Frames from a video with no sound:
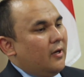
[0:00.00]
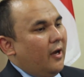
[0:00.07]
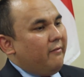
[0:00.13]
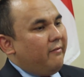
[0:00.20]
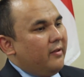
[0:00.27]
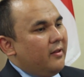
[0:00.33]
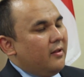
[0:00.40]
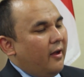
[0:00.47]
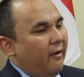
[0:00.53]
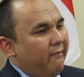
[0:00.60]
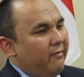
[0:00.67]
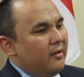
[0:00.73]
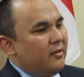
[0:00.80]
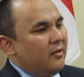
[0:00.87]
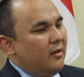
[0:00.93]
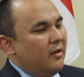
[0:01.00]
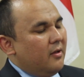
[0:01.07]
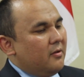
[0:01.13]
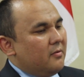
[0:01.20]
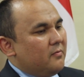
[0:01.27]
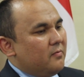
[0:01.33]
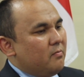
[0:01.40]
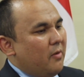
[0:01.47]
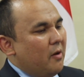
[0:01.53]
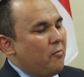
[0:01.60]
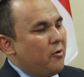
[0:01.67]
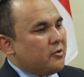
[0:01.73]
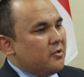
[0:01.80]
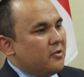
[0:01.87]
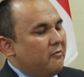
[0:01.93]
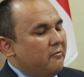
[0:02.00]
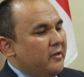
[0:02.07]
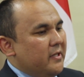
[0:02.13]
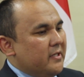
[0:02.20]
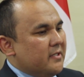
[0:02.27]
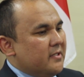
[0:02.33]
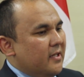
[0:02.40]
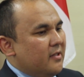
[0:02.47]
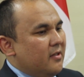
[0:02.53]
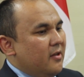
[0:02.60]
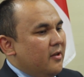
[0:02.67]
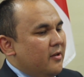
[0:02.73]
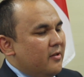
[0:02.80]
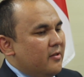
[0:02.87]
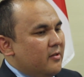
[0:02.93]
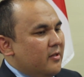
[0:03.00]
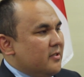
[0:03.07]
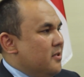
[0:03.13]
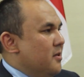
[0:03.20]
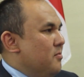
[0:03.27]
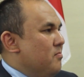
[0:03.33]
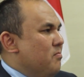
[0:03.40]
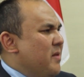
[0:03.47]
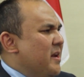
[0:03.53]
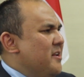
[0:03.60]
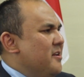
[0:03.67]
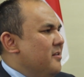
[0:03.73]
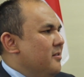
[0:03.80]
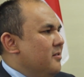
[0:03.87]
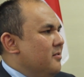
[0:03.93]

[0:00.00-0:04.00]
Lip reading: I feel my personal feelings that there's many